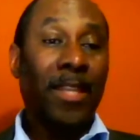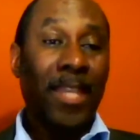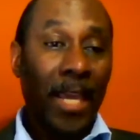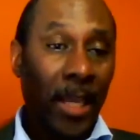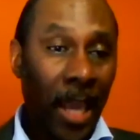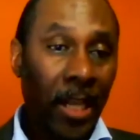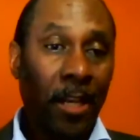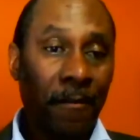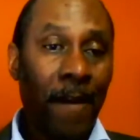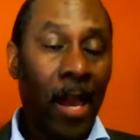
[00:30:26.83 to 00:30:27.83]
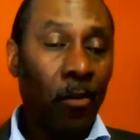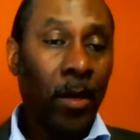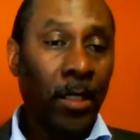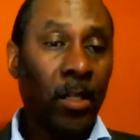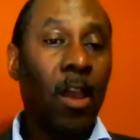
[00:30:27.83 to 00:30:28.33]
dedicated
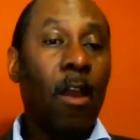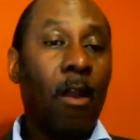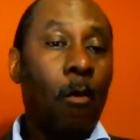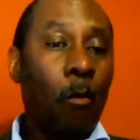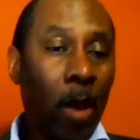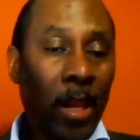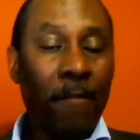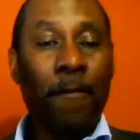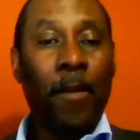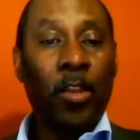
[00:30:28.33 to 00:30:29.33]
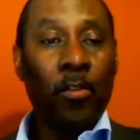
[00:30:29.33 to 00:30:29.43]
followers, whatever